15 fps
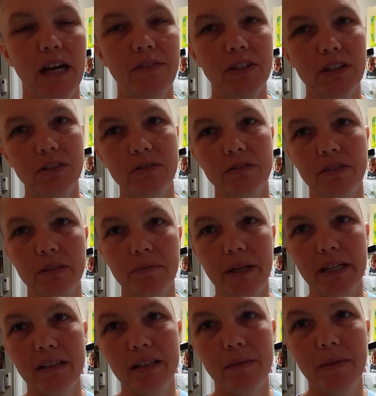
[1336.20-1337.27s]
have a gluten-free
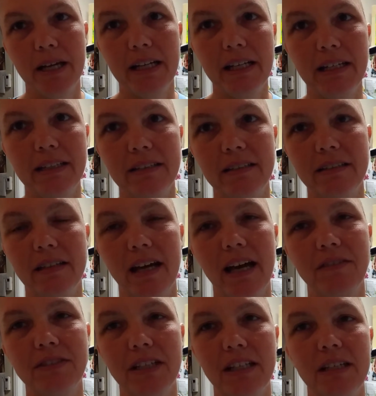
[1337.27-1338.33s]
bagel I might eat. I
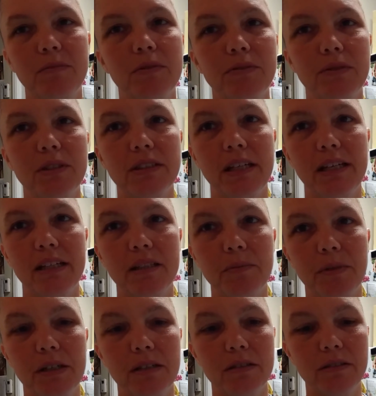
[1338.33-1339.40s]
have to eat before taking
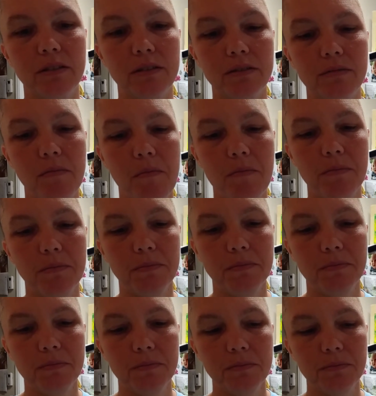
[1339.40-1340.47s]
the prednisone.
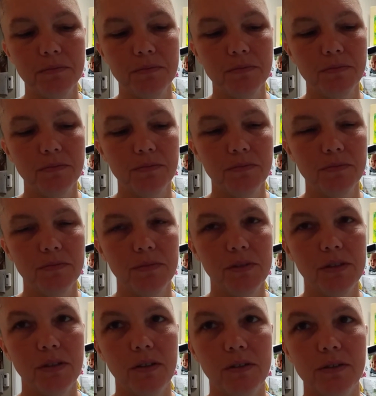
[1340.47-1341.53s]

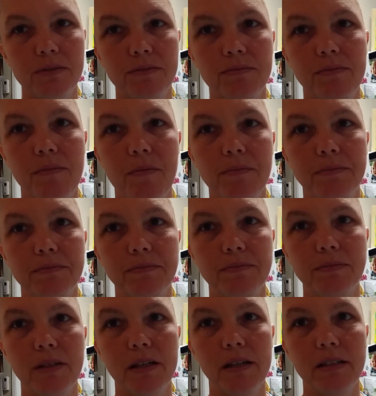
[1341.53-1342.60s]
So
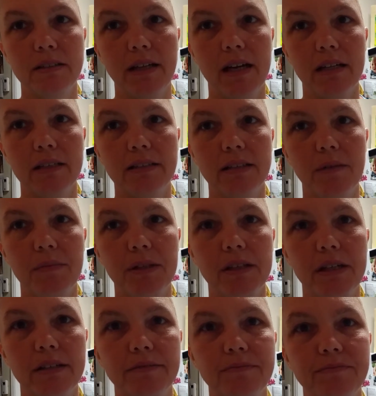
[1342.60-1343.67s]
I guess I gotta get something in
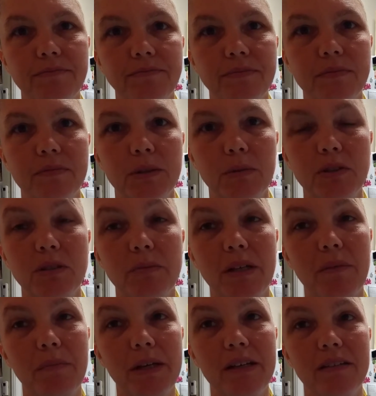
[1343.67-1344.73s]
there. It's supposed to be
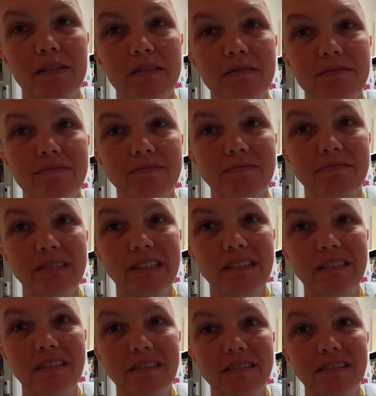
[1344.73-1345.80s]
a meal. I
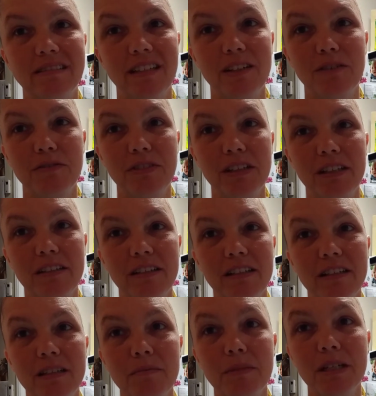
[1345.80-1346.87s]
don't feel like
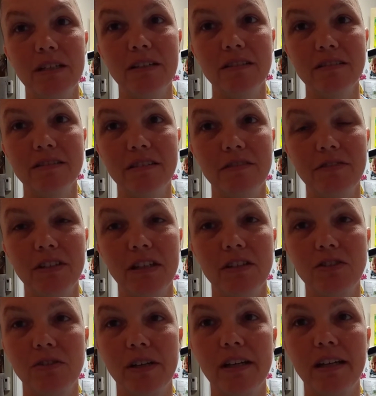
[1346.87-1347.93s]
eating a meal. I feel
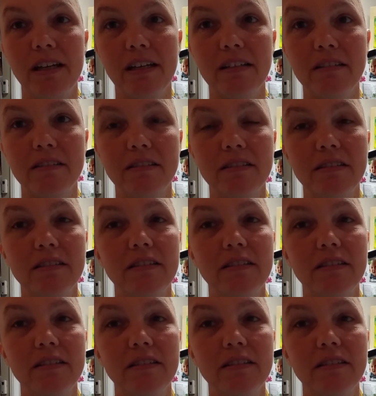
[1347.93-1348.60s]
like drinking